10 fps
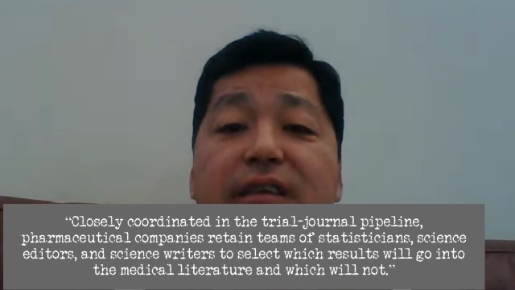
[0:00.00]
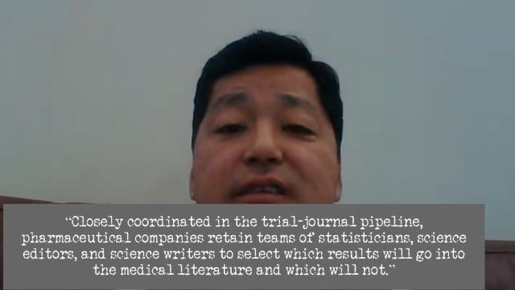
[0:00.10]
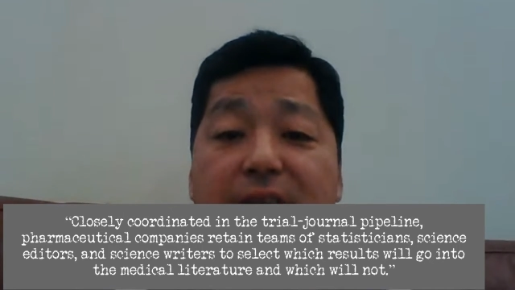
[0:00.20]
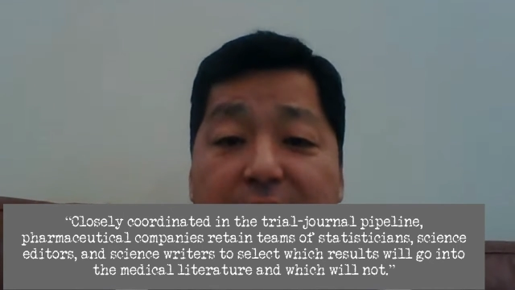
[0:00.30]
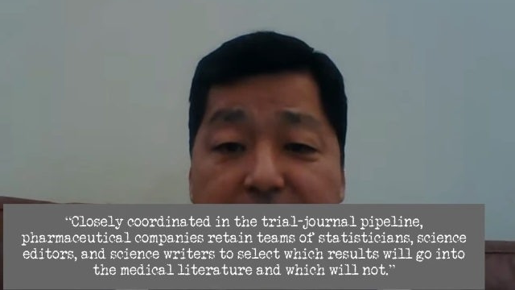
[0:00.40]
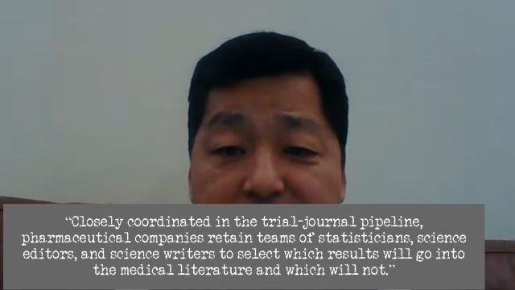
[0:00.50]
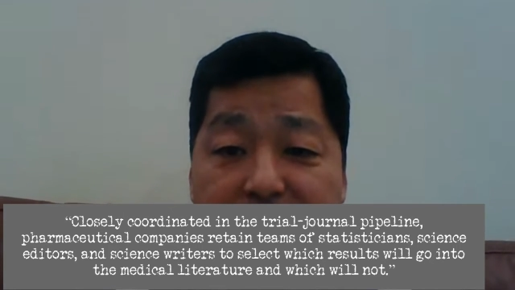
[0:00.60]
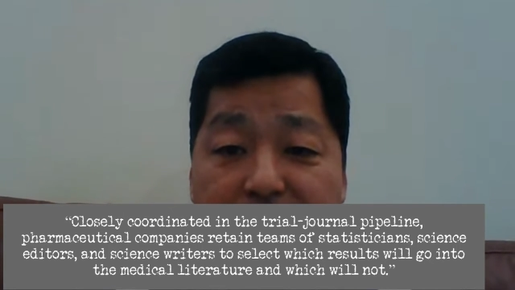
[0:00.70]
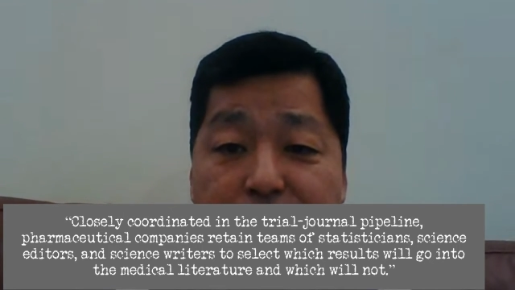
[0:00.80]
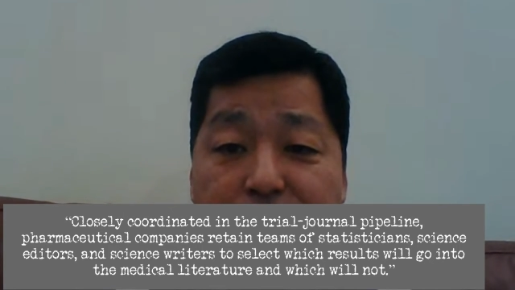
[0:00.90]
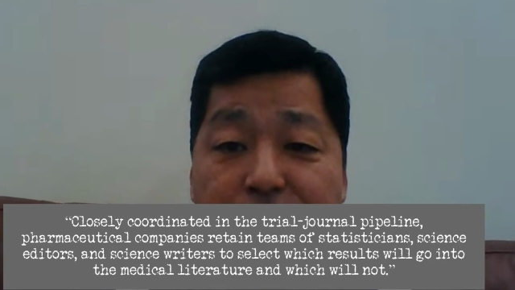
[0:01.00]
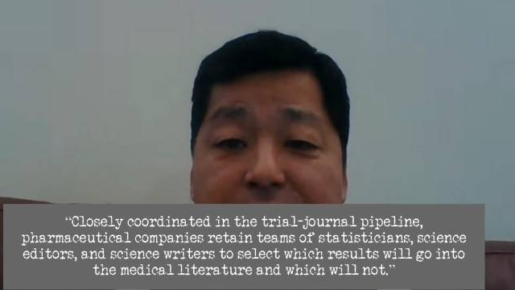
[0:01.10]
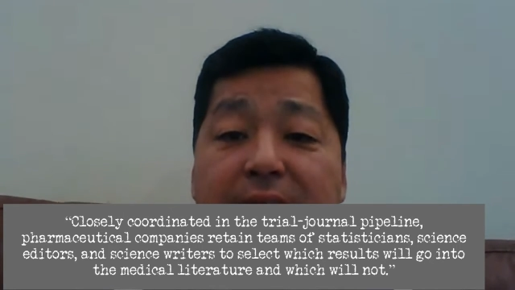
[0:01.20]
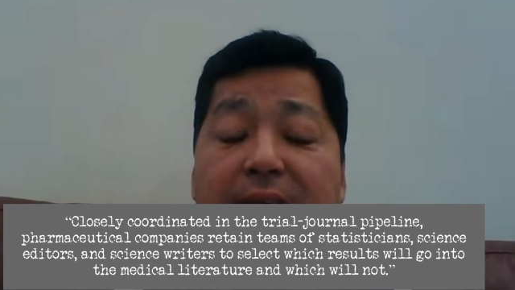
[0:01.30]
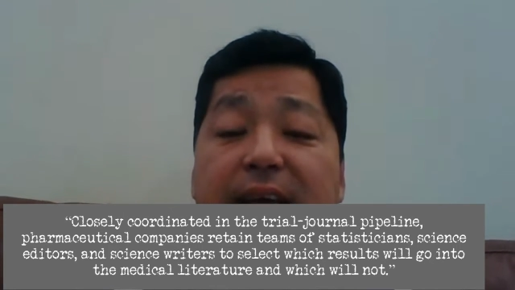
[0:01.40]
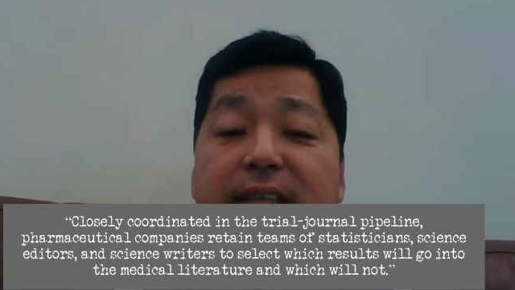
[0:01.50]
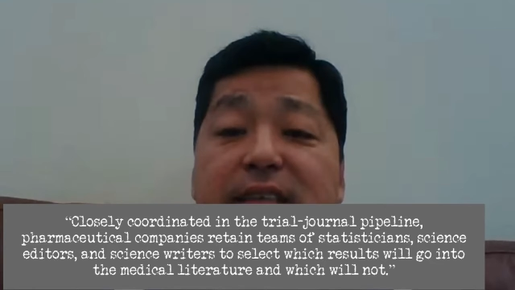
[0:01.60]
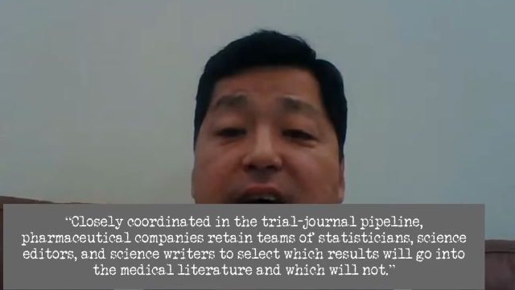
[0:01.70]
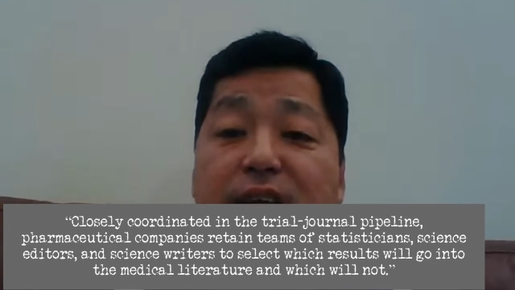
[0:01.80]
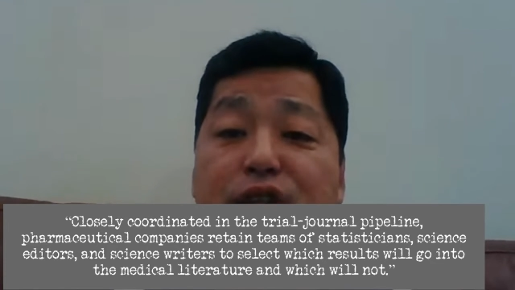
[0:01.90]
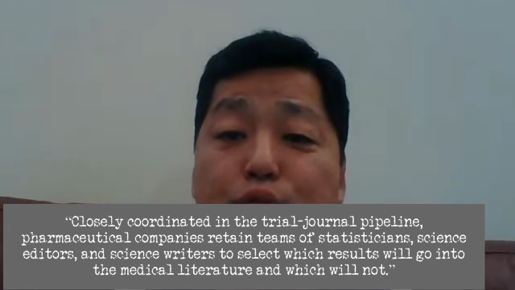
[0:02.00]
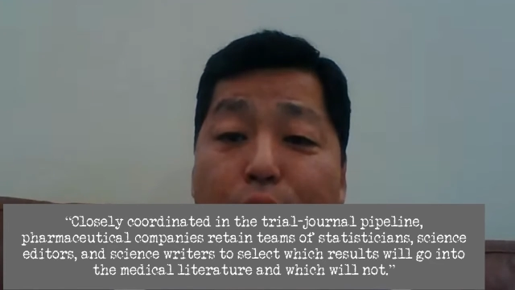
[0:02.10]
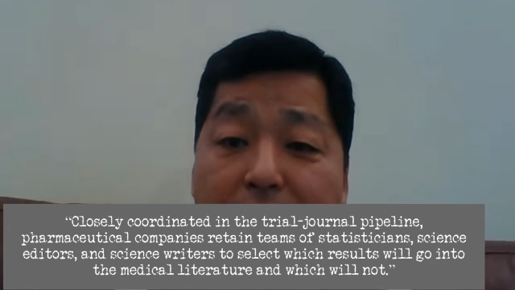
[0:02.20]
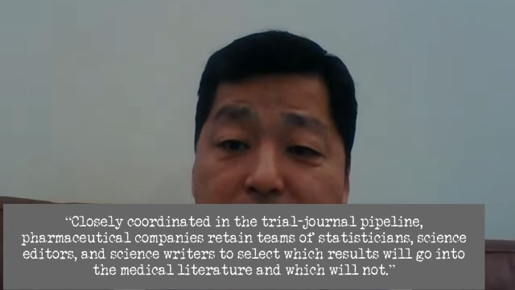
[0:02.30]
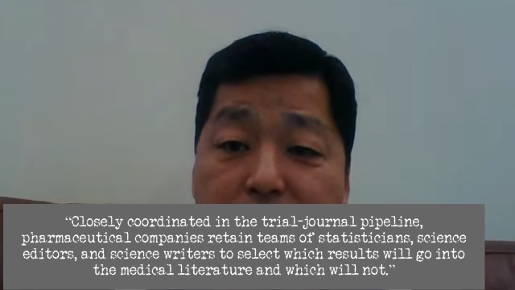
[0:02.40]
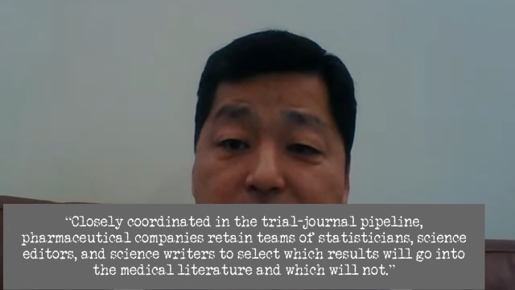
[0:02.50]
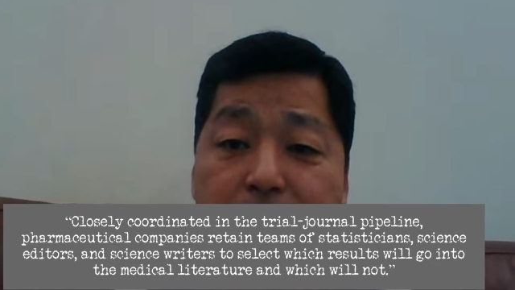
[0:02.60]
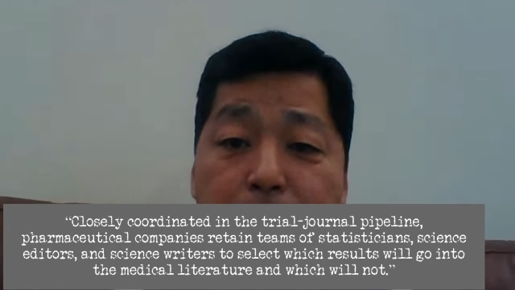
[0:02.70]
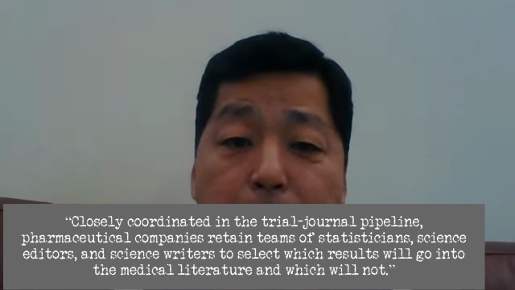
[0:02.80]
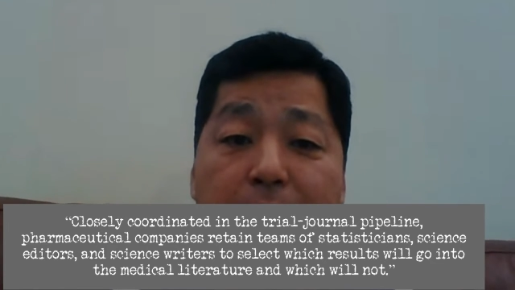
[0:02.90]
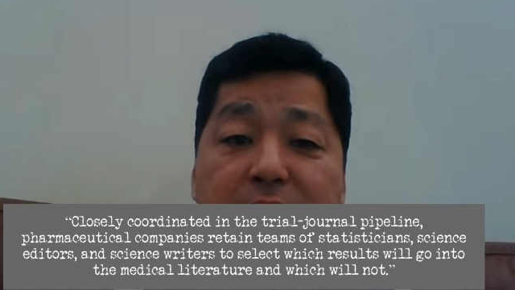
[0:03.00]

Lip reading: science editors, and science writers